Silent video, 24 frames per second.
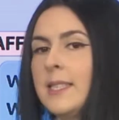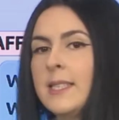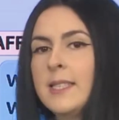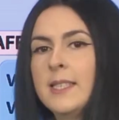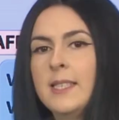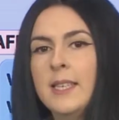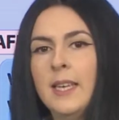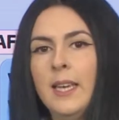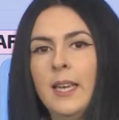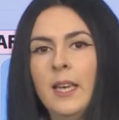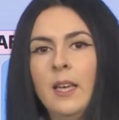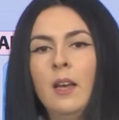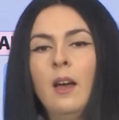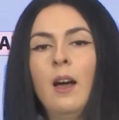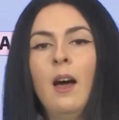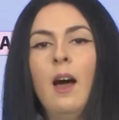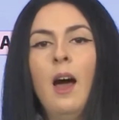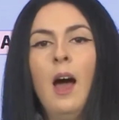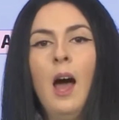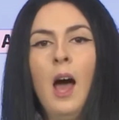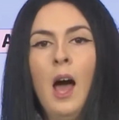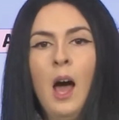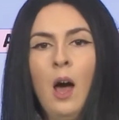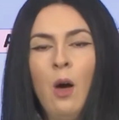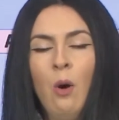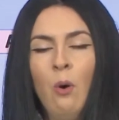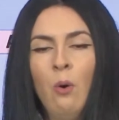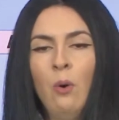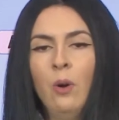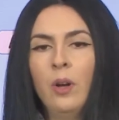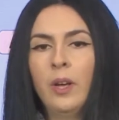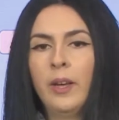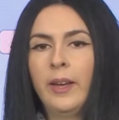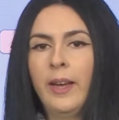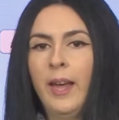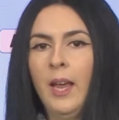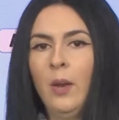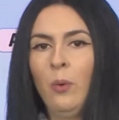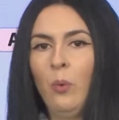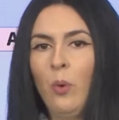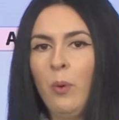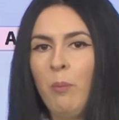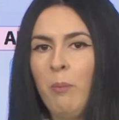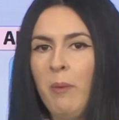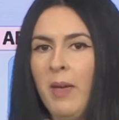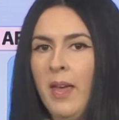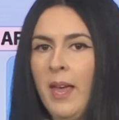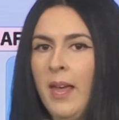see how can
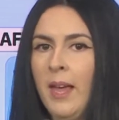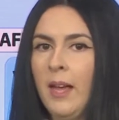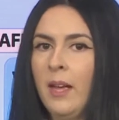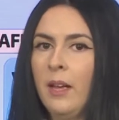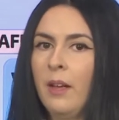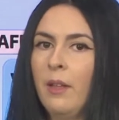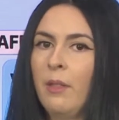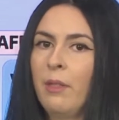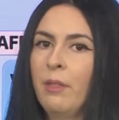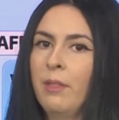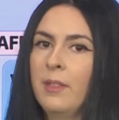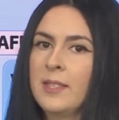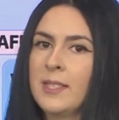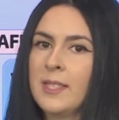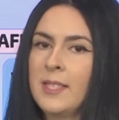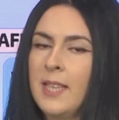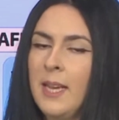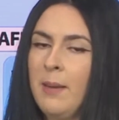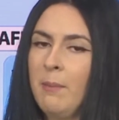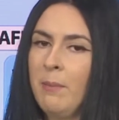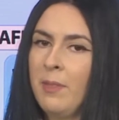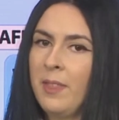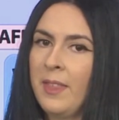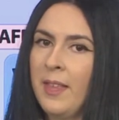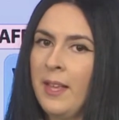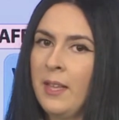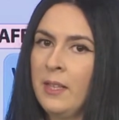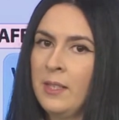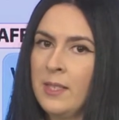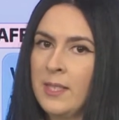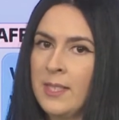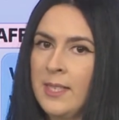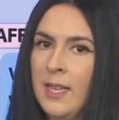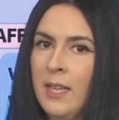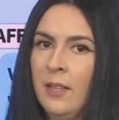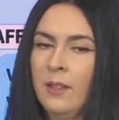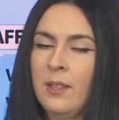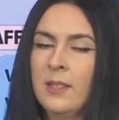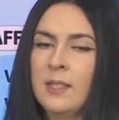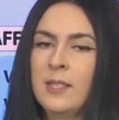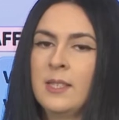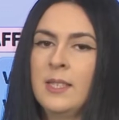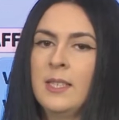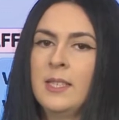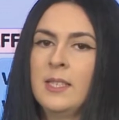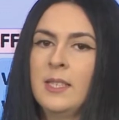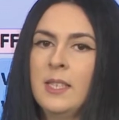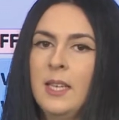we make the same
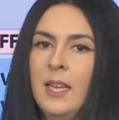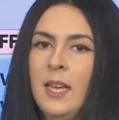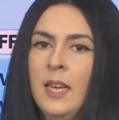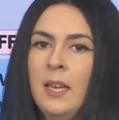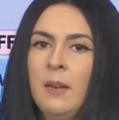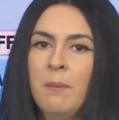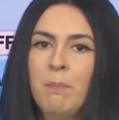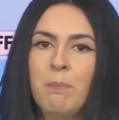sentences in